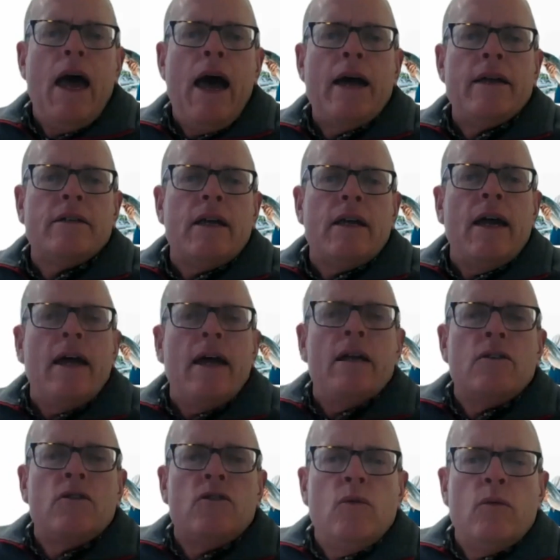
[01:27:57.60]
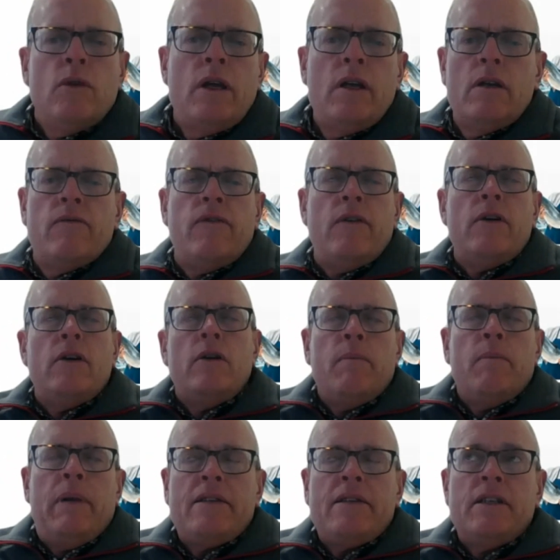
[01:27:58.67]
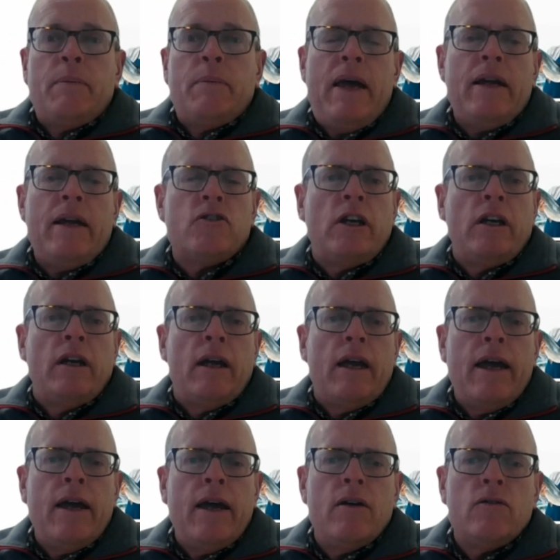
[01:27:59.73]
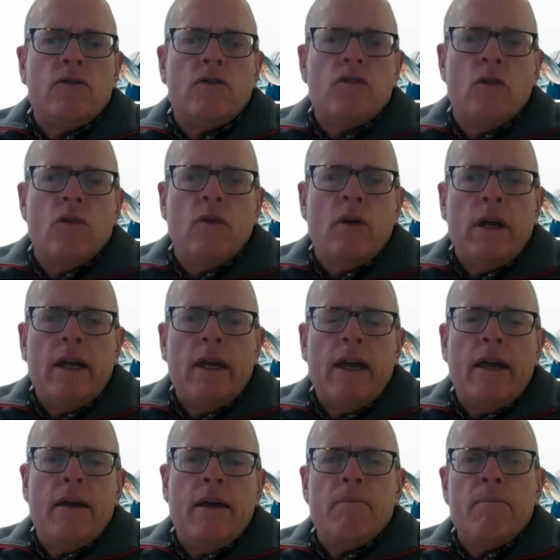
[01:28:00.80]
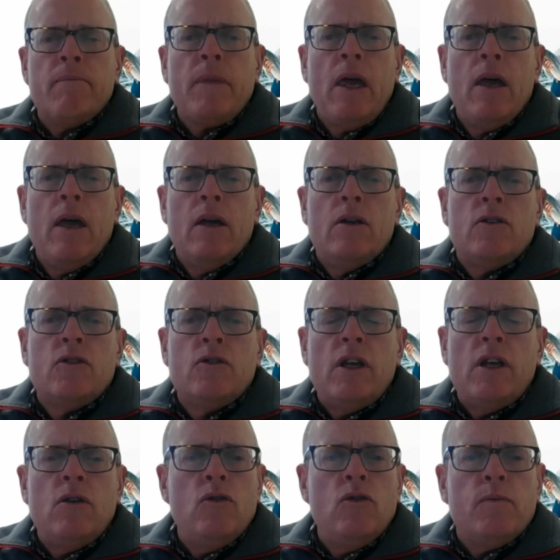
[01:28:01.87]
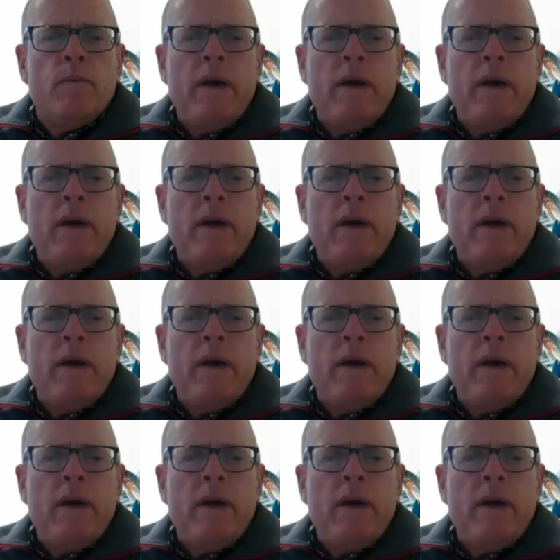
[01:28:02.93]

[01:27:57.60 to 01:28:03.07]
And Joe, for plastic packaging, Joe, do they use